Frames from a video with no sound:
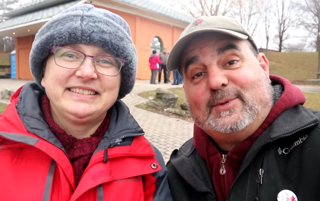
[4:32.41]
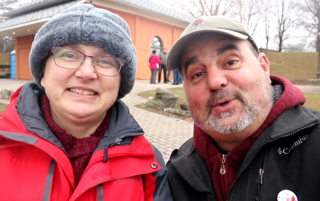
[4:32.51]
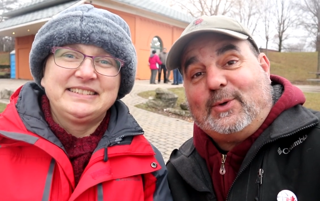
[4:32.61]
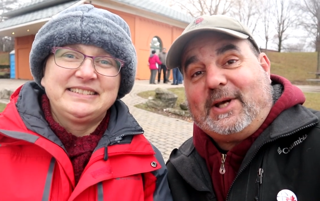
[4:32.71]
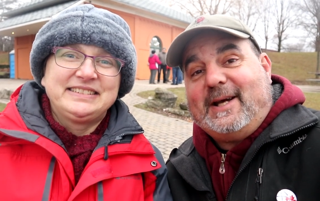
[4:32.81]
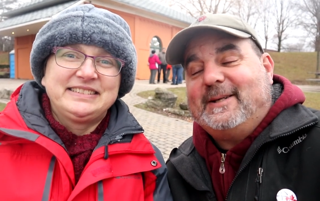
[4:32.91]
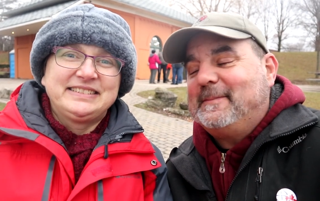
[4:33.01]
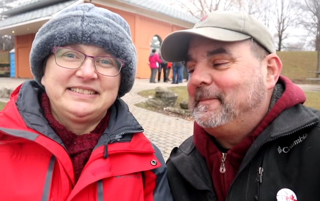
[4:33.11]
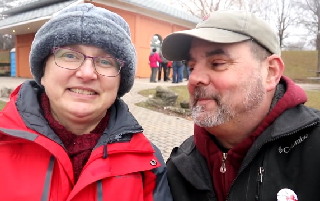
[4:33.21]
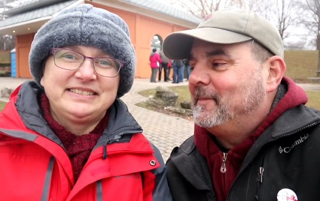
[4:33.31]
Speaker 1: was okay,
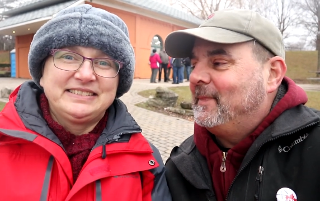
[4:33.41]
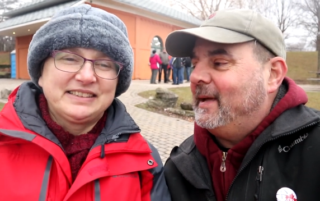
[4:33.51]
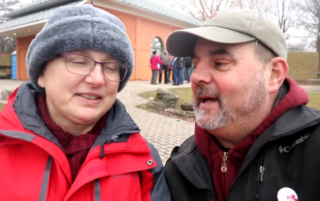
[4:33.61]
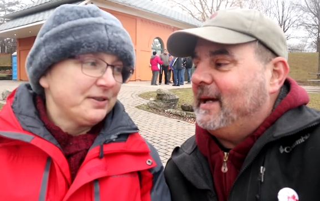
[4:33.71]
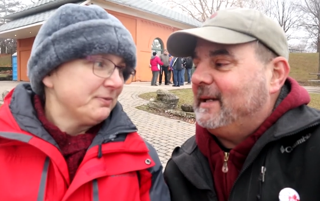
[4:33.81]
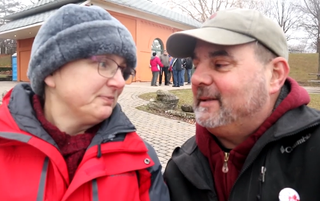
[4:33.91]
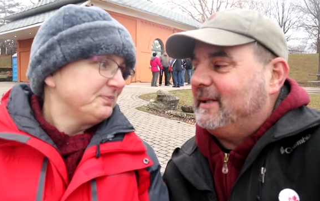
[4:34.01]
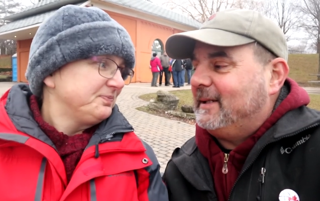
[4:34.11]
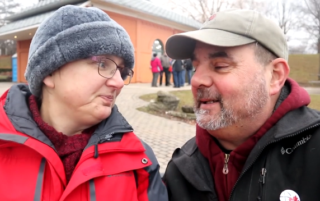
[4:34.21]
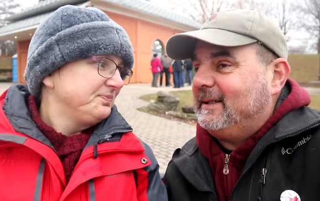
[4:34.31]
and
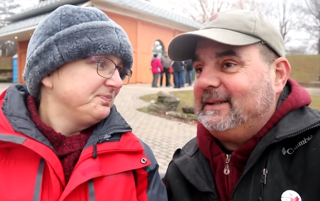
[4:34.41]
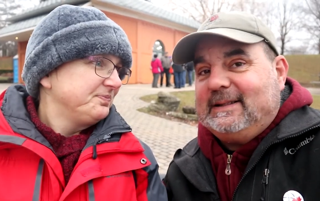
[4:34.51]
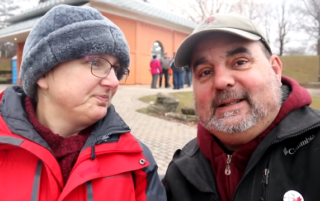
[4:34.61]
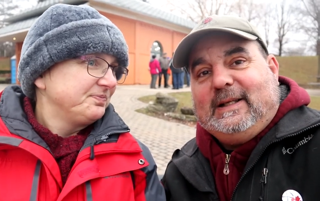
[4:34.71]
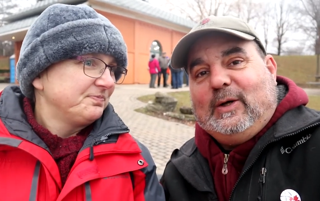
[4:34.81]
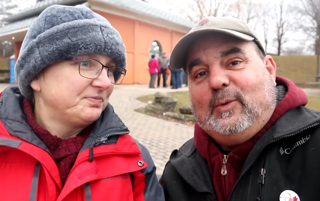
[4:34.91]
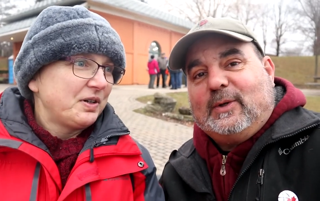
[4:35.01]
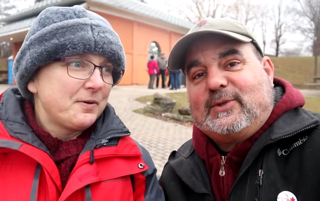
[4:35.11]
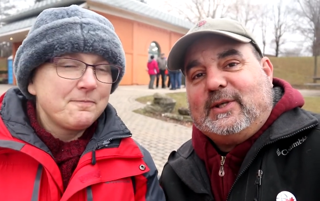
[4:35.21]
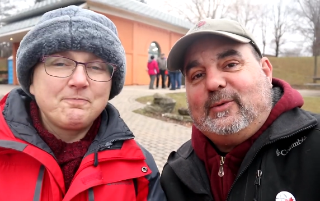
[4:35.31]
uh,
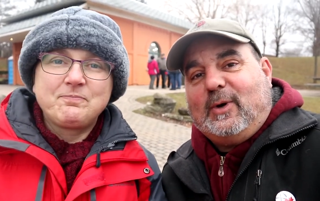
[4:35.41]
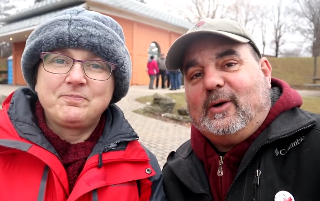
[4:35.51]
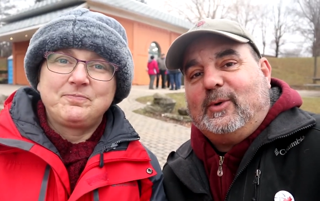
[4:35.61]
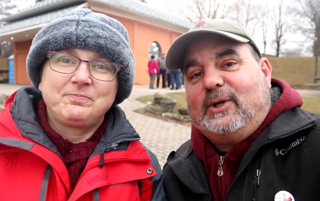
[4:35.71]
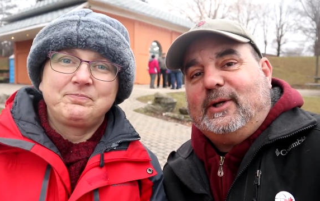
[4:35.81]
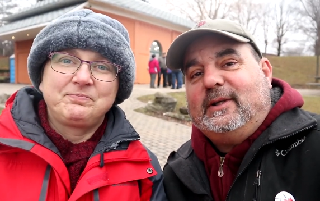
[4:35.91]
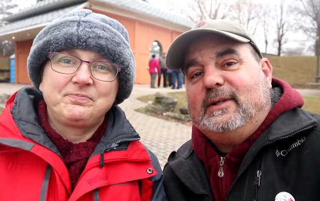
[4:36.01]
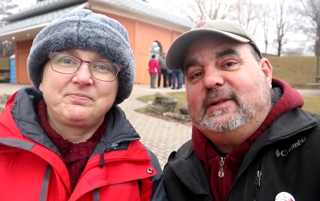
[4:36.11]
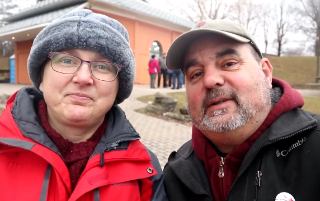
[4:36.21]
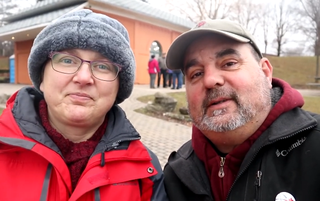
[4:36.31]
we'll see where we're gonna
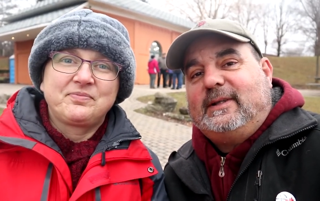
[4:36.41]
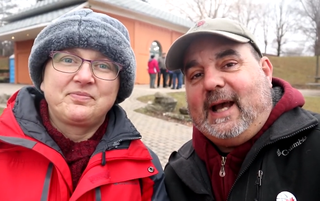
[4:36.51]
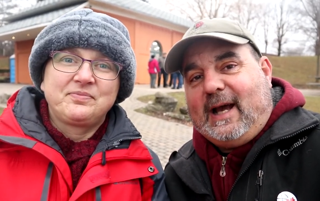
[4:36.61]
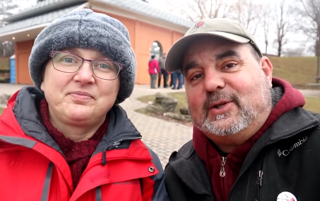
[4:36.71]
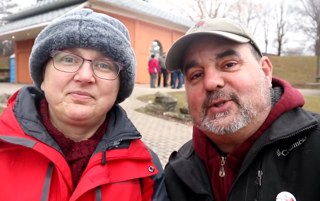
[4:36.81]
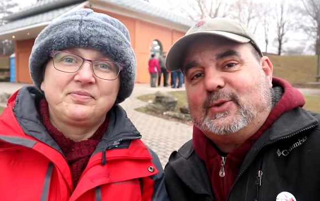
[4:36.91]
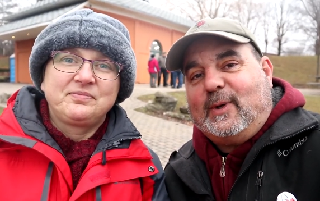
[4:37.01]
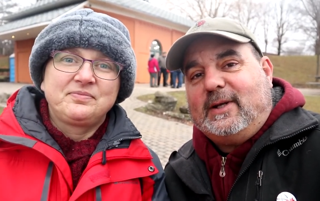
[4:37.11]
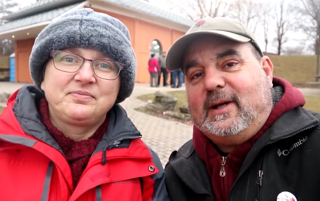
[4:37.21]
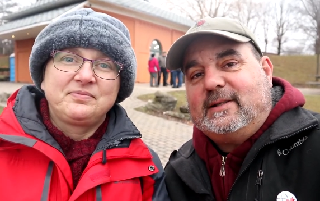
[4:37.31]
cache in
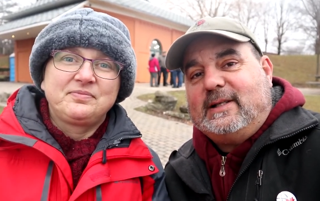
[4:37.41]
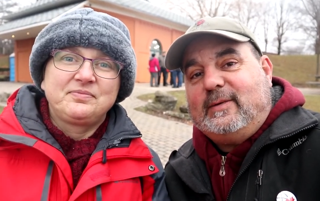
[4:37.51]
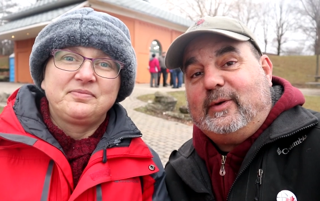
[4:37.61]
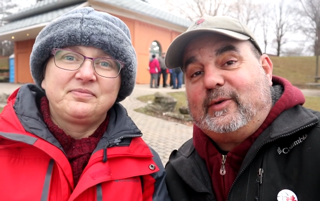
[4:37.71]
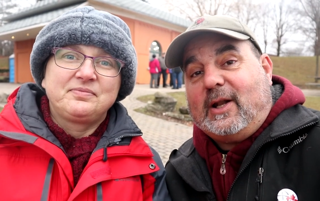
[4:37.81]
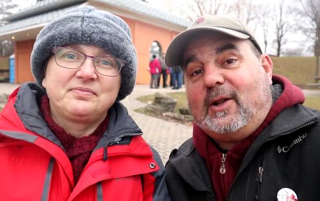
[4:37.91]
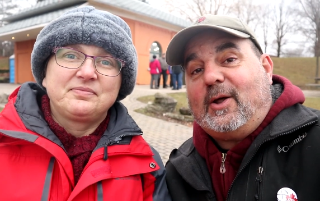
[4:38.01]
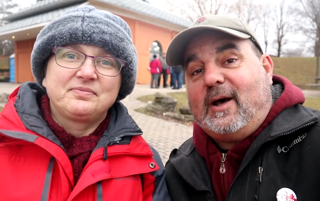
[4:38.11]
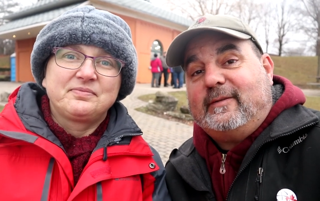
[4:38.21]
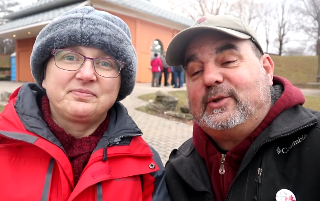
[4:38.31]
2019. We've got a
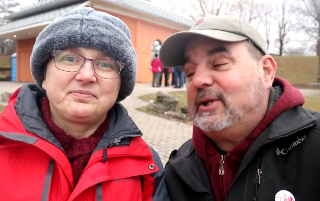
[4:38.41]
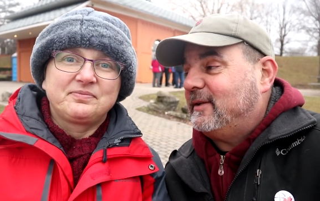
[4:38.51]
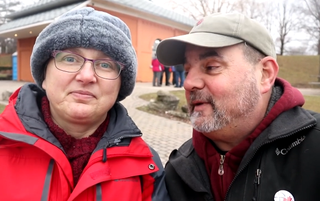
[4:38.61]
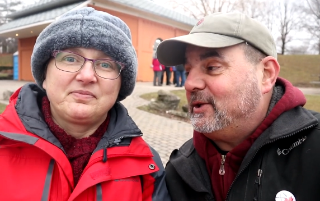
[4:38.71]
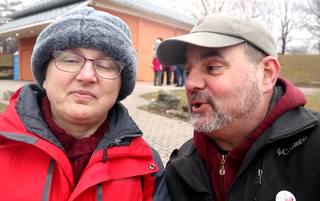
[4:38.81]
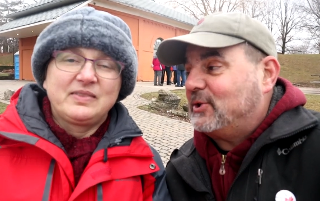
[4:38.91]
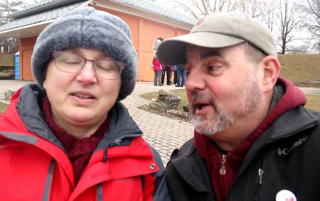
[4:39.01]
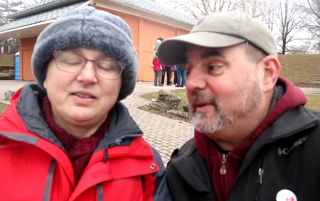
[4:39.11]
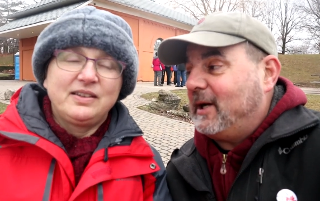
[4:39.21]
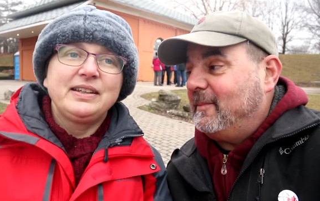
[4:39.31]
lot of good adventures
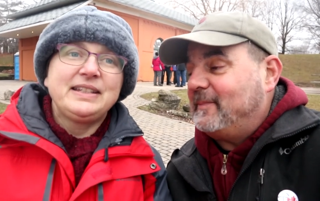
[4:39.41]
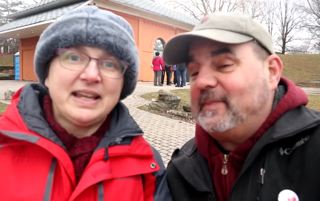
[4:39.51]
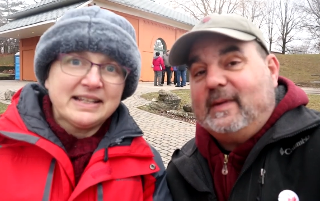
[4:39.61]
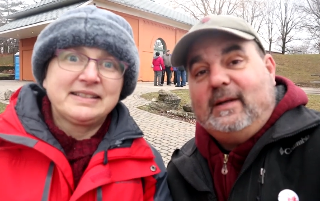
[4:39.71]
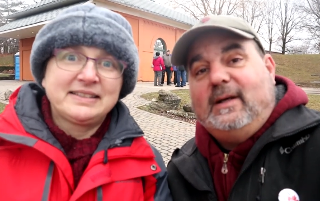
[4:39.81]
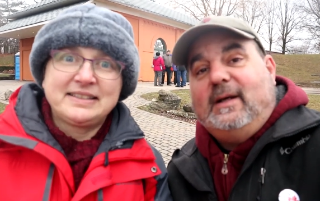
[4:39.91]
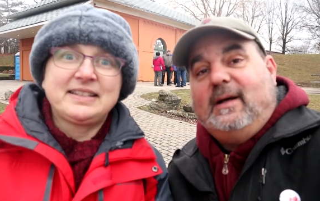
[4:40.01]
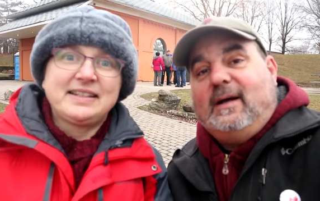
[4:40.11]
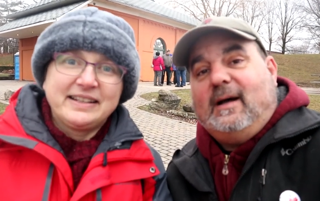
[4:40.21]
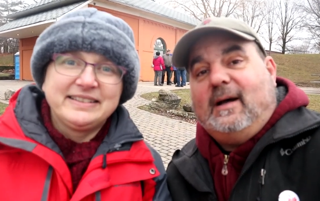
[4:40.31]
coming up. Yes.
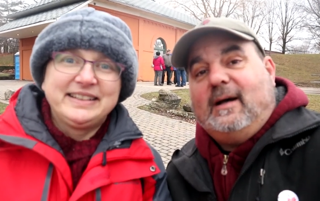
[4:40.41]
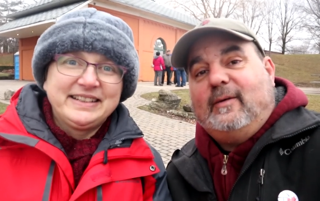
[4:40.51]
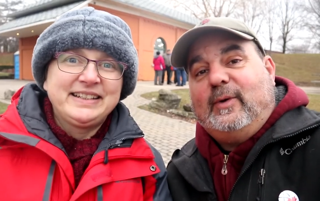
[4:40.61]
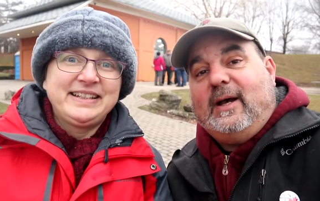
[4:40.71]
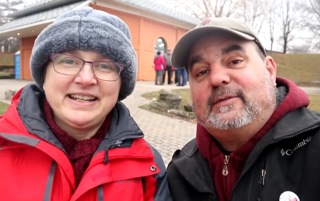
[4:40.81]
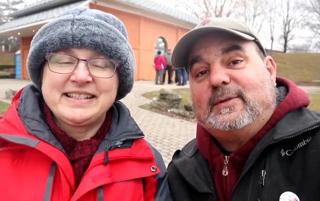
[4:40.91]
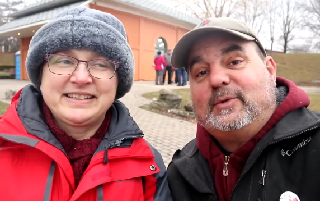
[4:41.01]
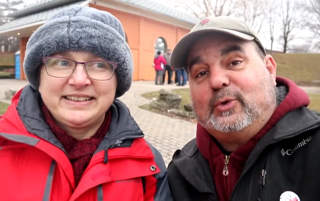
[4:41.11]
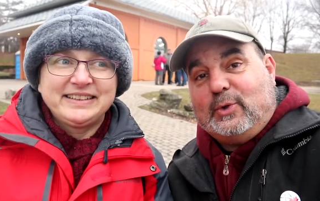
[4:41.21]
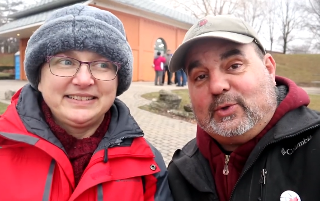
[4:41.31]
Uh, we have some
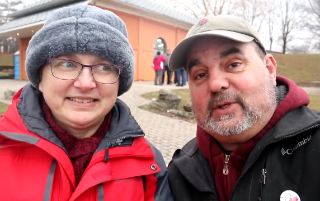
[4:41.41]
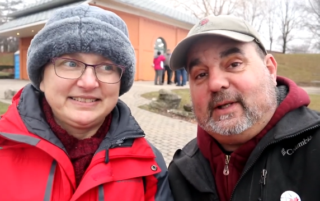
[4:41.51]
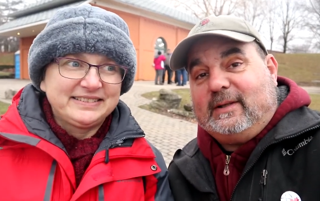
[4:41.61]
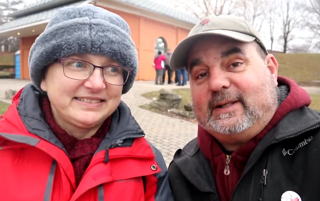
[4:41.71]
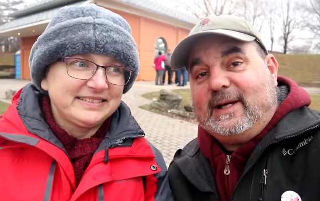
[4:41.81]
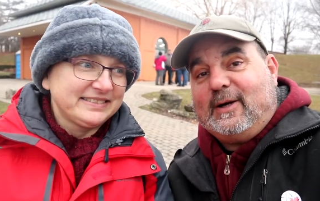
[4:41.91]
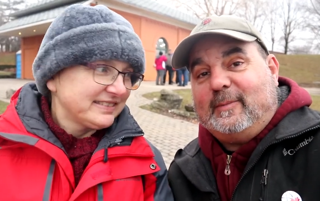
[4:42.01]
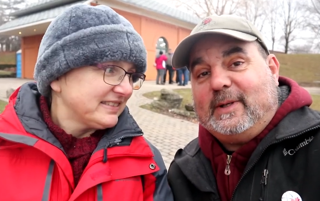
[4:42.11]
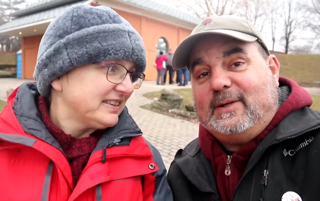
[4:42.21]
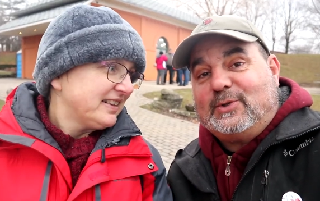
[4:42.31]
cruising in the
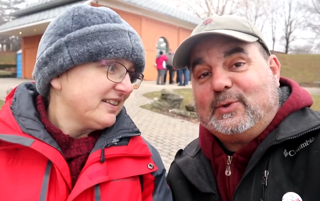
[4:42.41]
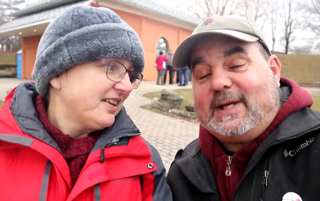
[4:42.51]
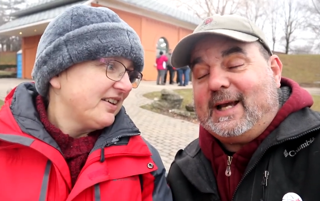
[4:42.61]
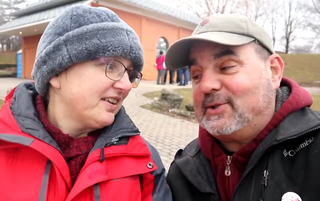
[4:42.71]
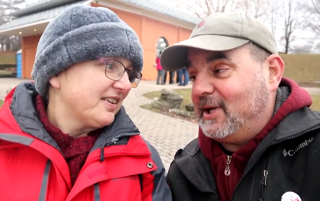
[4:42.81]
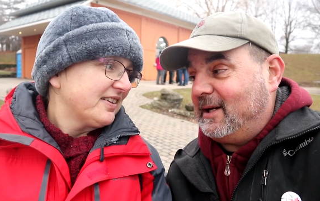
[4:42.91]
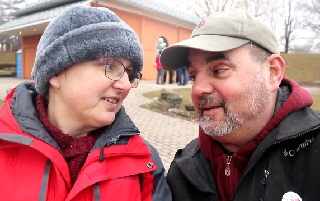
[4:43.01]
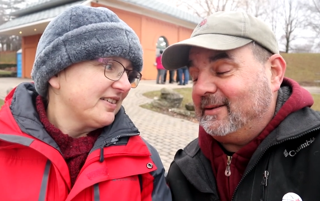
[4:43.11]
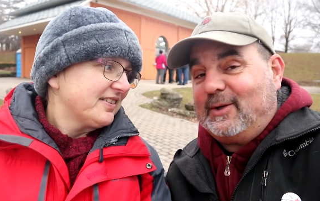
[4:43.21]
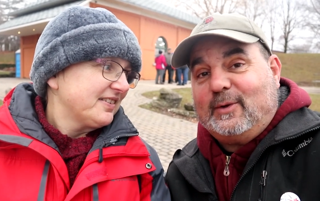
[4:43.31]
Caribbean, so Cache
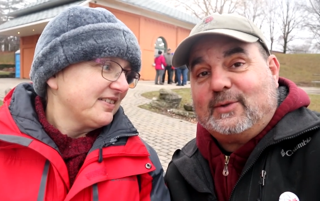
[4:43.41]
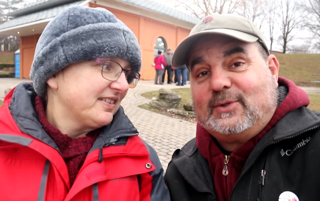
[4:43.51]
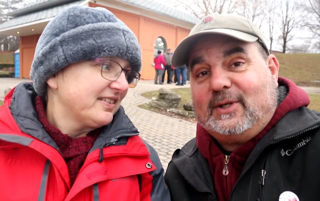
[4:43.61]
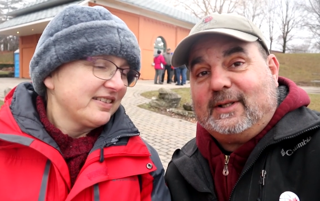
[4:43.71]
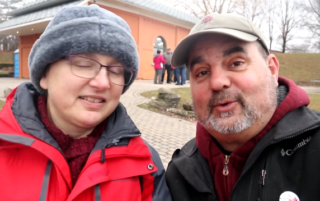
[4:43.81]
Canada goes uh,